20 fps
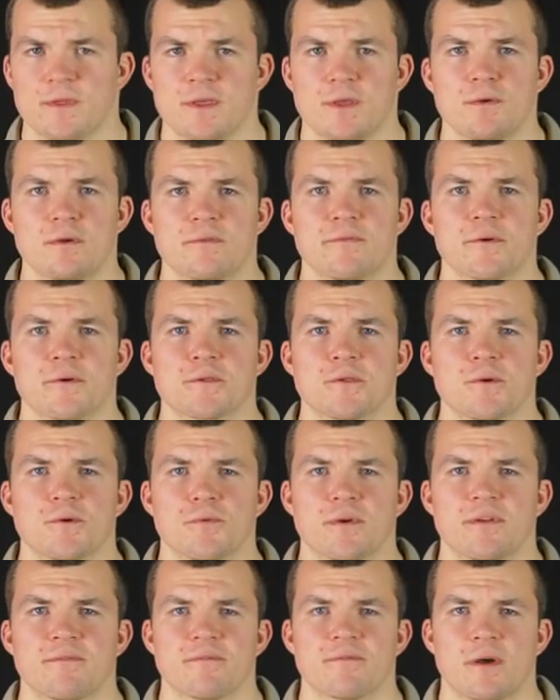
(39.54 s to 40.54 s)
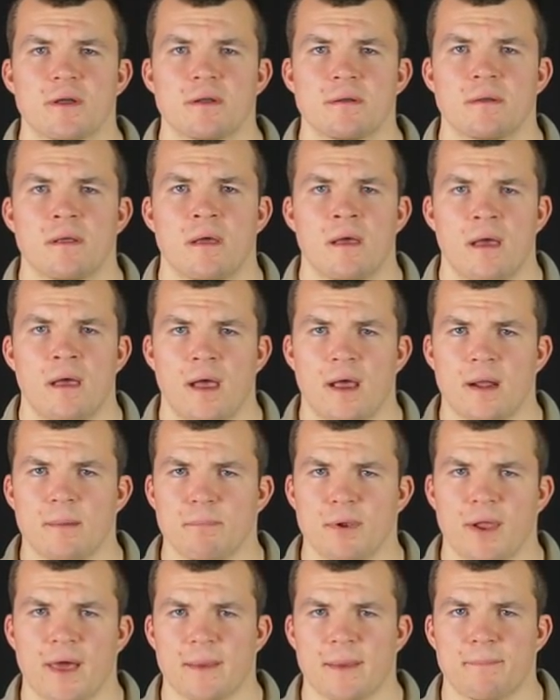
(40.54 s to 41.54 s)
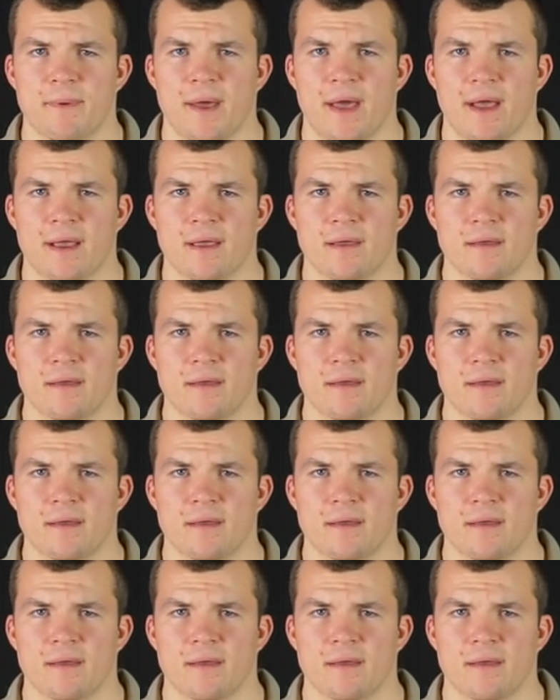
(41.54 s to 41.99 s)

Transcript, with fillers: a universal grid front and a blank back.